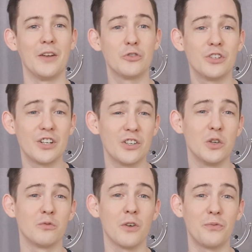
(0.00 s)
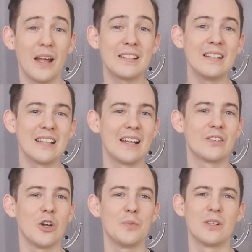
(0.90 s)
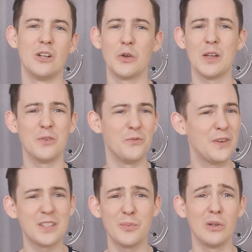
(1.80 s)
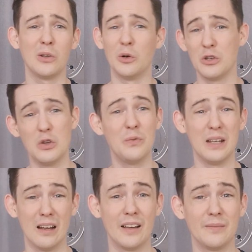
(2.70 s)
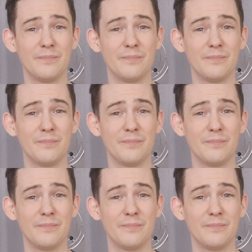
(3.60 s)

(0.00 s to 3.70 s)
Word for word: than traditional reflecting telescopes looking for visible or UV light.